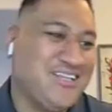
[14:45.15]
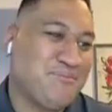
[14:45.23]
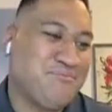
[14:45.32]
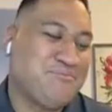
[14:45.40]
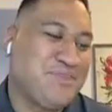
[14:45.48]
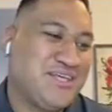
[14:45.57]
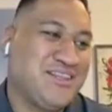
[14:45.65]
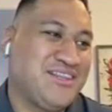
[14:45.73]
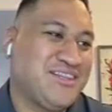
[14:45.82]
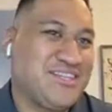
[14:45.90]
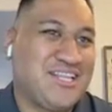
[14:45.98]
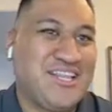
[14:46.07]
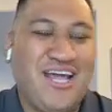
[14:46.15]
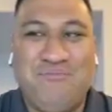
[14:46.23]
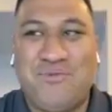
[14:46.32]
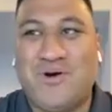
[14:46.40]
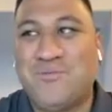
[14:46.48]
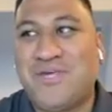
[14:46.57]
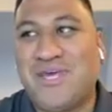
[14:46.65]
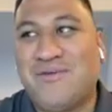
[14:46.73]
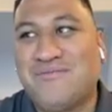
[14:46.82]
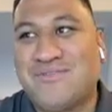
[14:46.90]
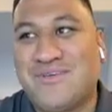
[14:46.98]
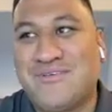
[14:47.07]
The light bulb
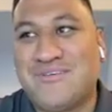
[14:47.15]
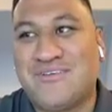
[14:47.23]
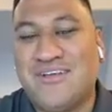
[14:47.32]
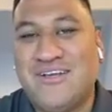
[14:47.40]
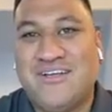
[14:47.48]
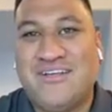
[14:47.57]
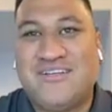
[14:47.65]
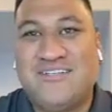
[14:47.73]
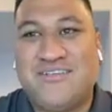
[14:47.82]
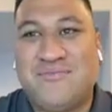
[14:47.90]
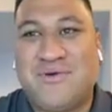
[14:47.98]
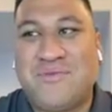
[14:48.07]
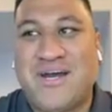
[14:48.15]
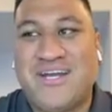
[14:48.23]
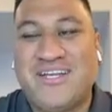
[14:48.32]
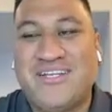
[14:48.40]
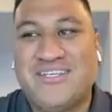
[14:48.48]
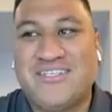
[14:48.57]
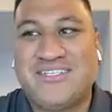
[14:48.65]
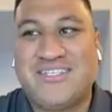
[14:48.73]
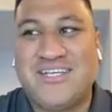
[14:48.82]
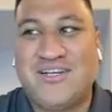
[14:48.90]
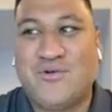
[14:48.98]
came to my mind is,